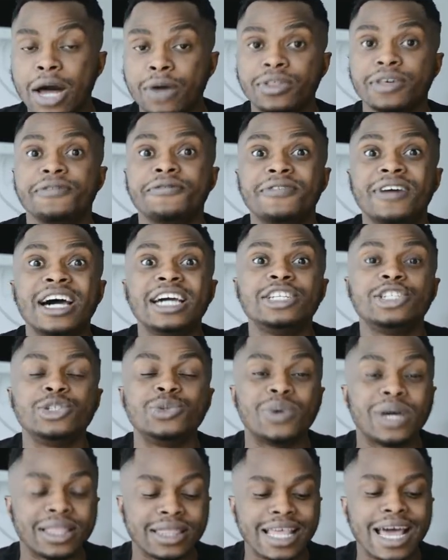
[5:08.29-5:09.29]
how they find
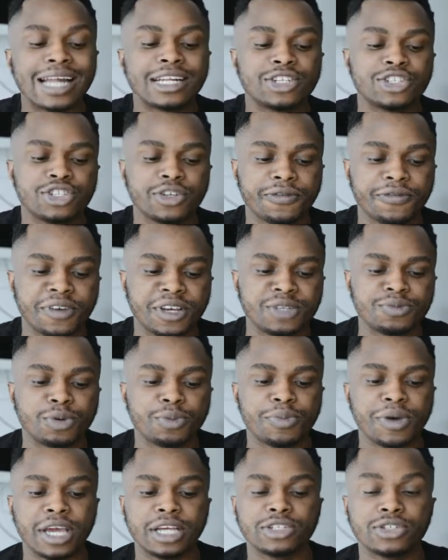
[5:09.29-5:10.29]
you, and that is your
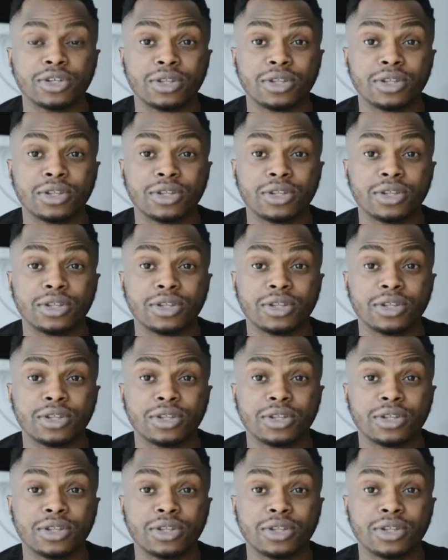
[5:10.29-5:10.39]
Facebook page.